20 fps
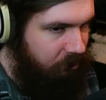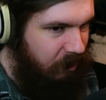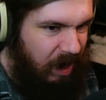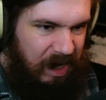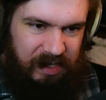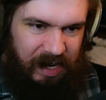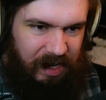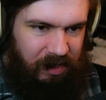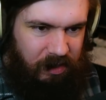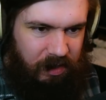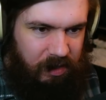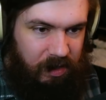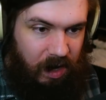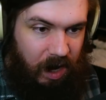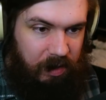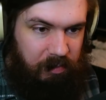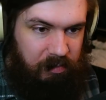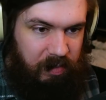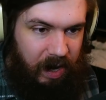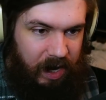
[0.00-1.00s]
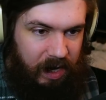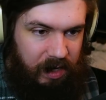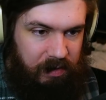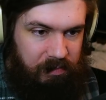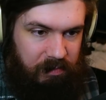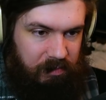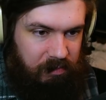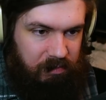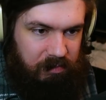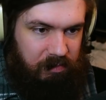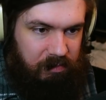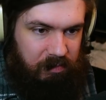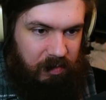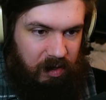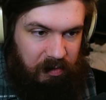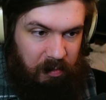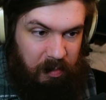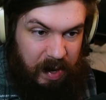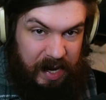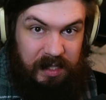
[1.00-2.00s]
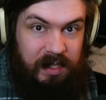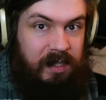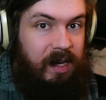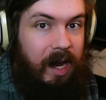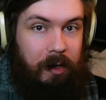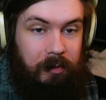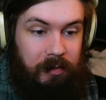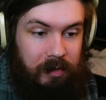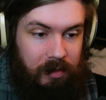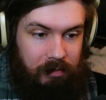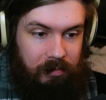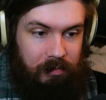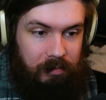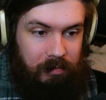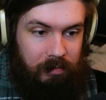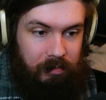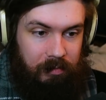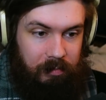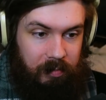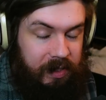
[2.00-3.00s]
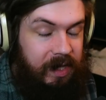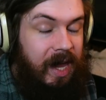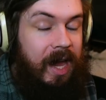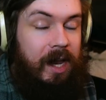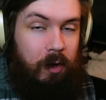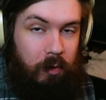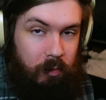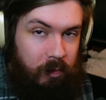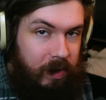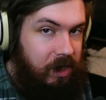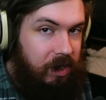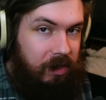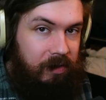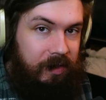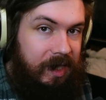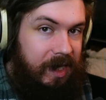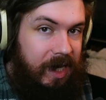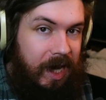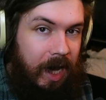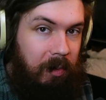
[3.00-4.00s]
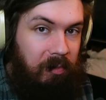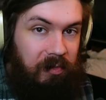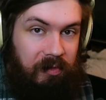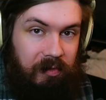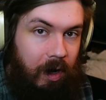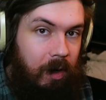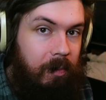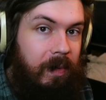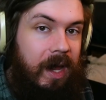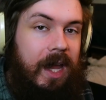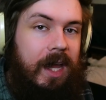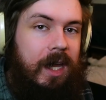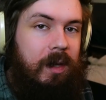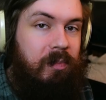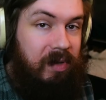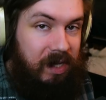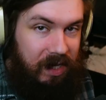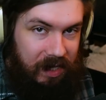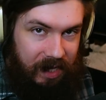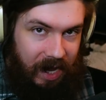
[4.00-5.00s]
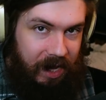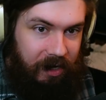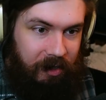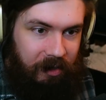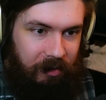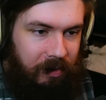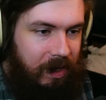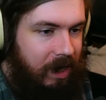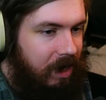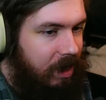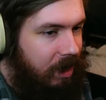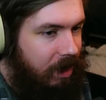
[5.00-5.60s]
It's actually not bad of a bass sound, but that originally came from a piano.